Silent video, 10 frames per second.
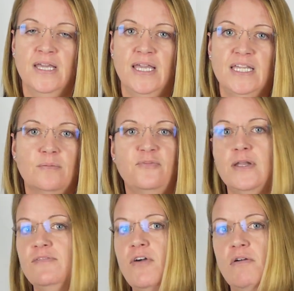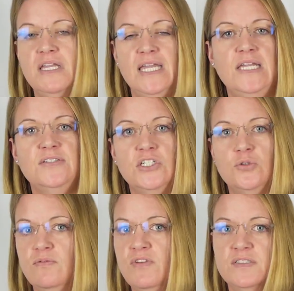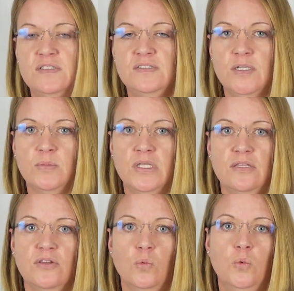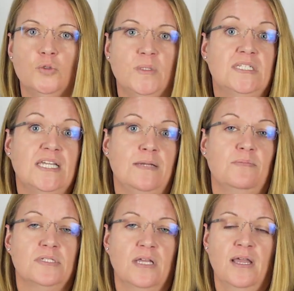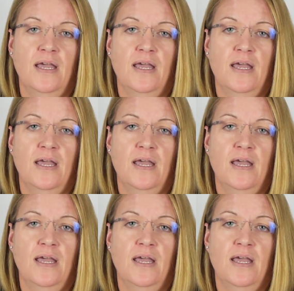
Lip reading: It can be very easy to invest in something that would be deemed